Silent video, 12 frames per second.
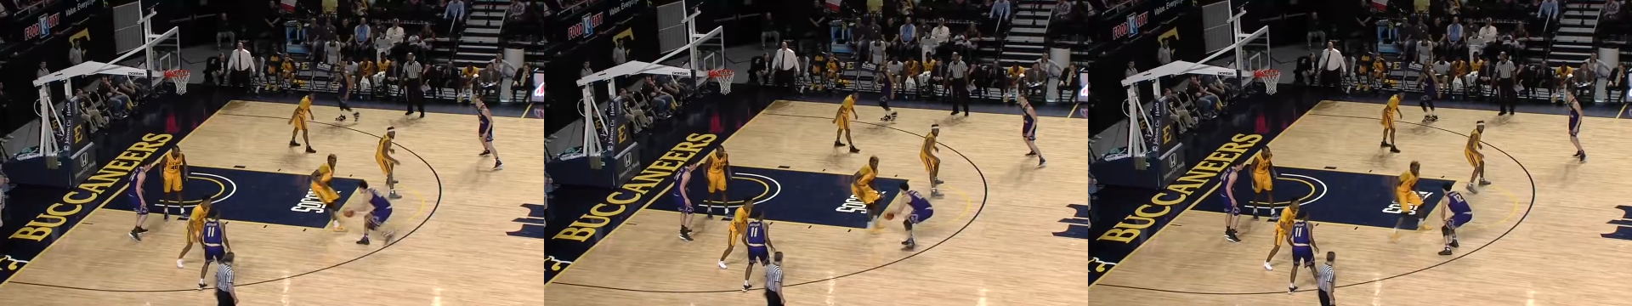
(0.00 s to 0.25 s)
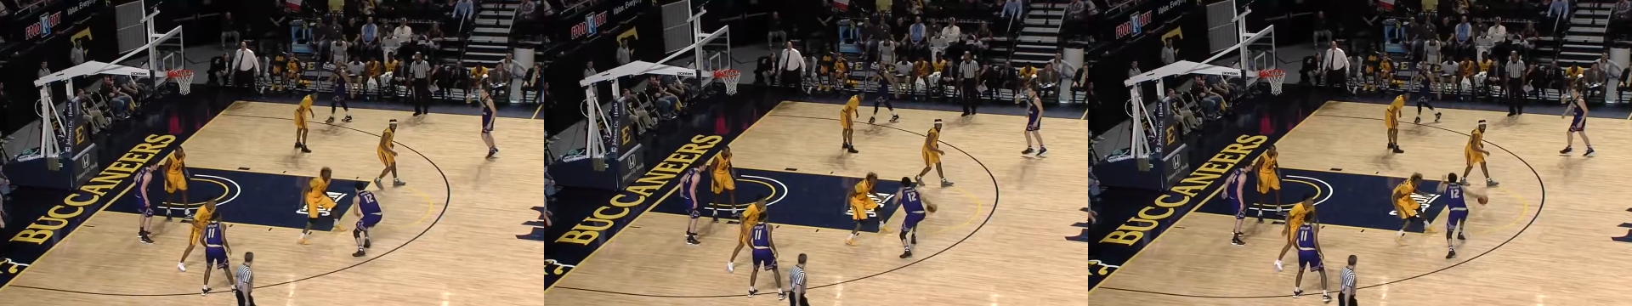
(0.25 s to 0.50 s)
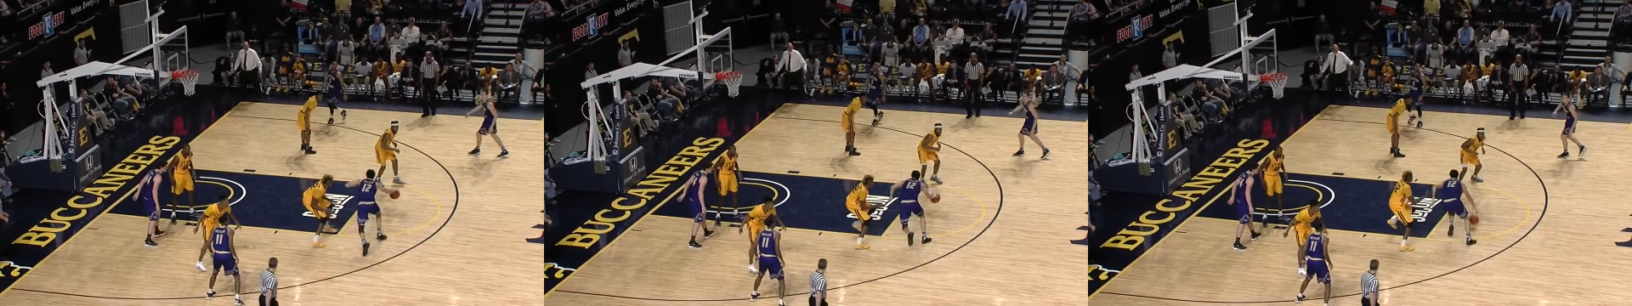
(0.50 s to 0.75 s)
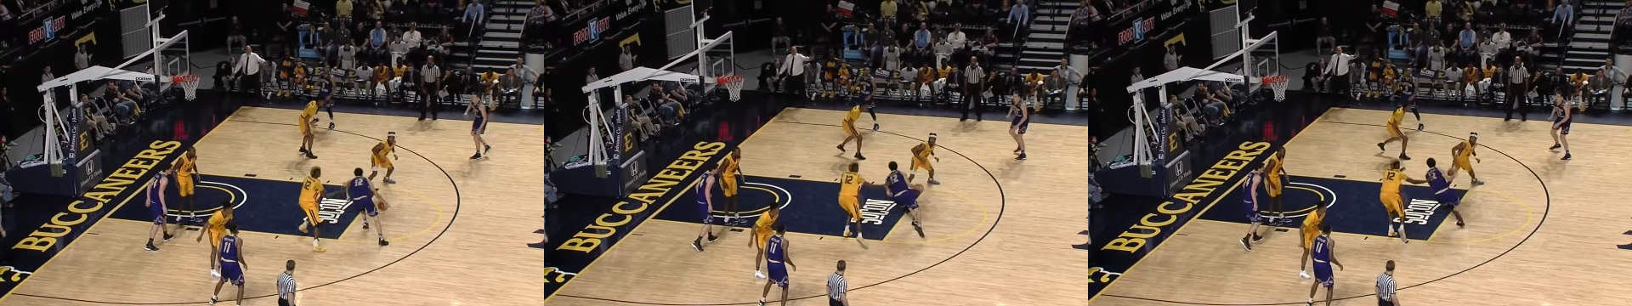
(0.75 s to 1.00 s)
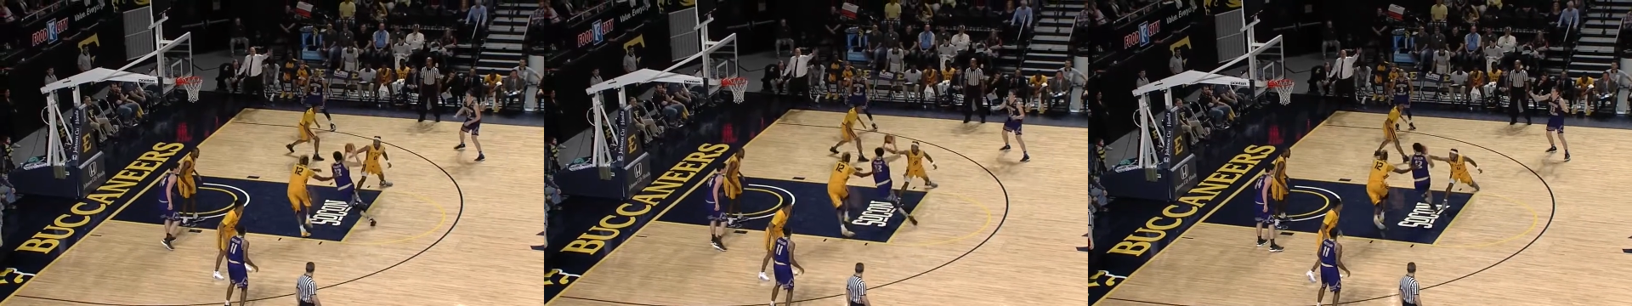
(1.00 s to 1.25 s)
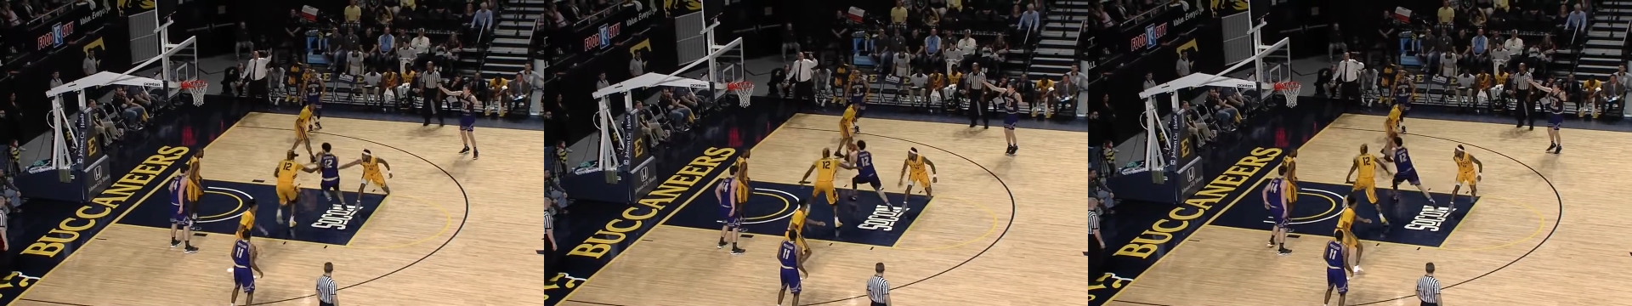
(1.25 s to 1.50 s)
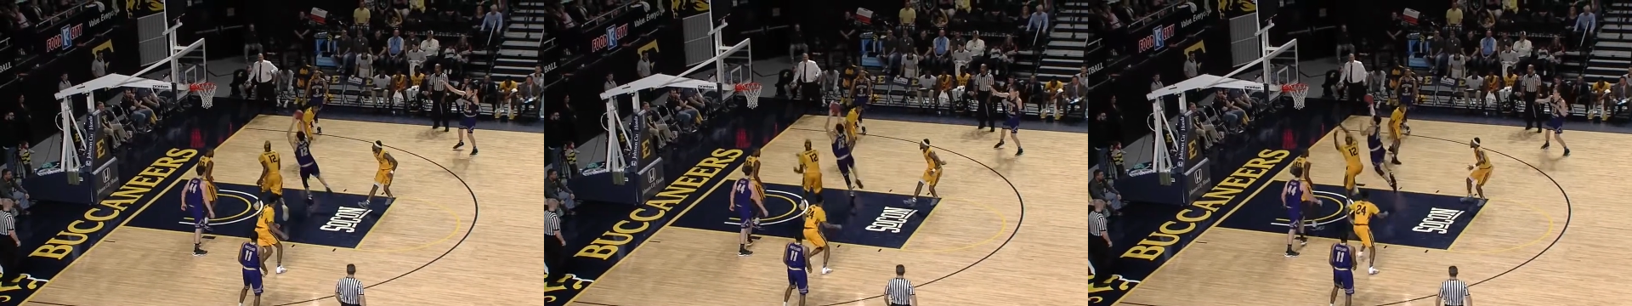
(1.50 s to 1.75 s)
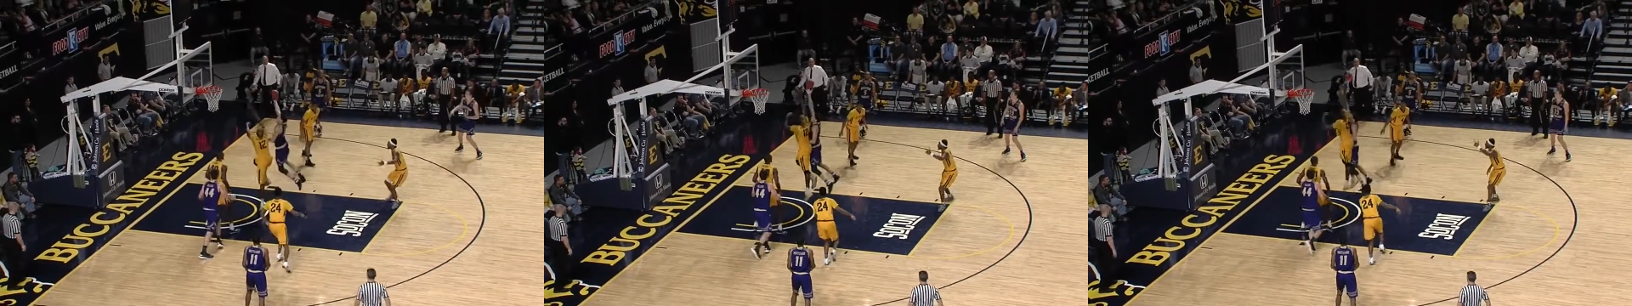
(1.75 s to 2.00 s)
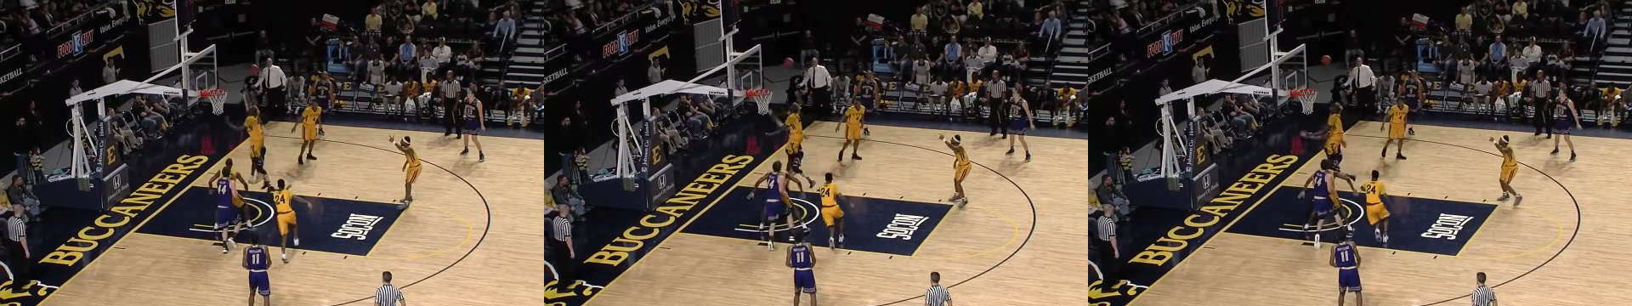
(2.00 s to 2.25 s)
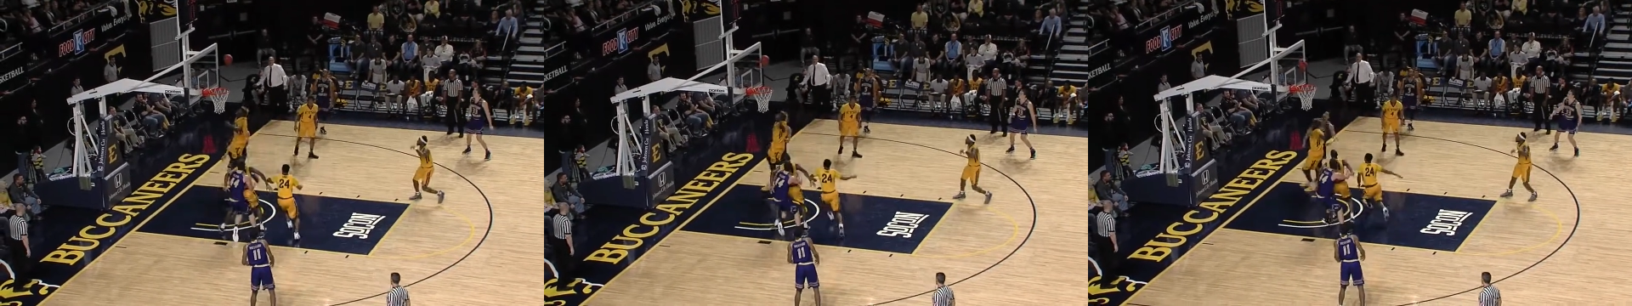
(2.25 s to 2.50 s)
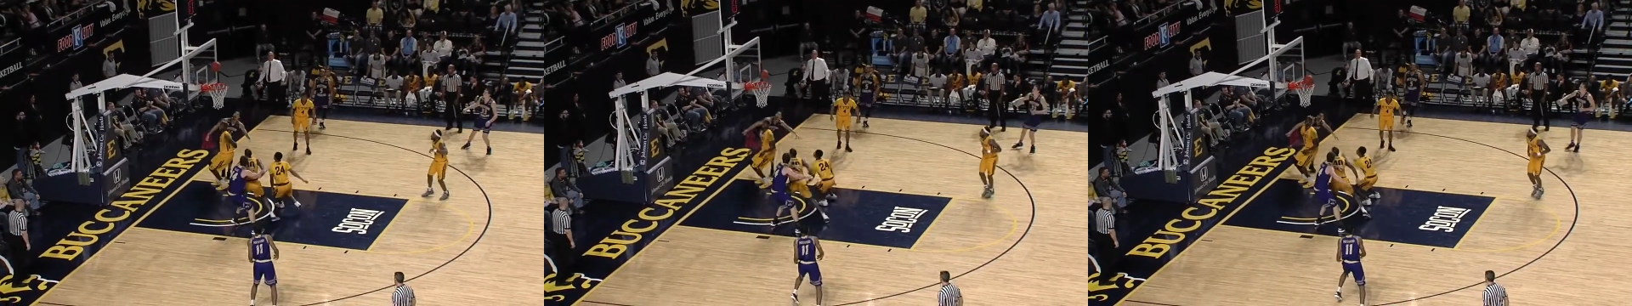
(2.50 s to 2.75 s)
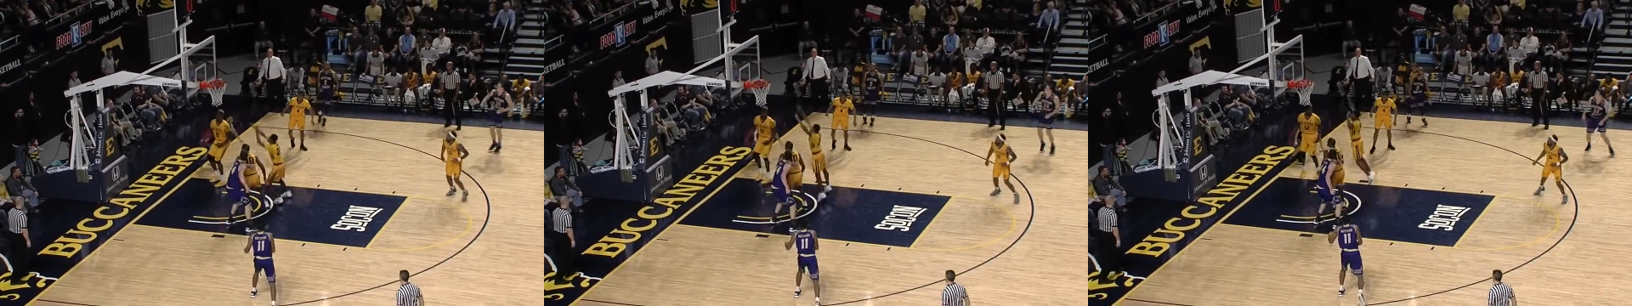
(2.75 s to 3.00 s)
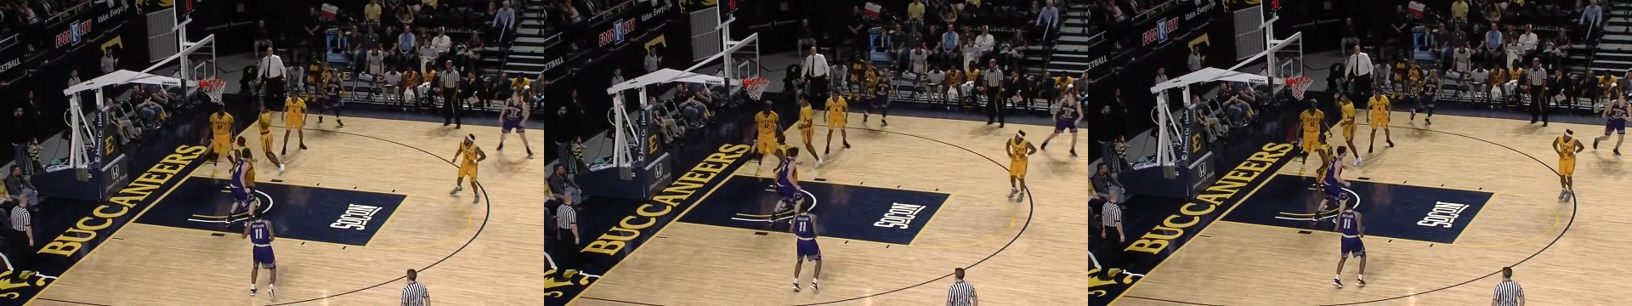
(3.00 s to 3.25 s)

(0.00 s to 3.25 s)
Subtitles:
(no speaker visible)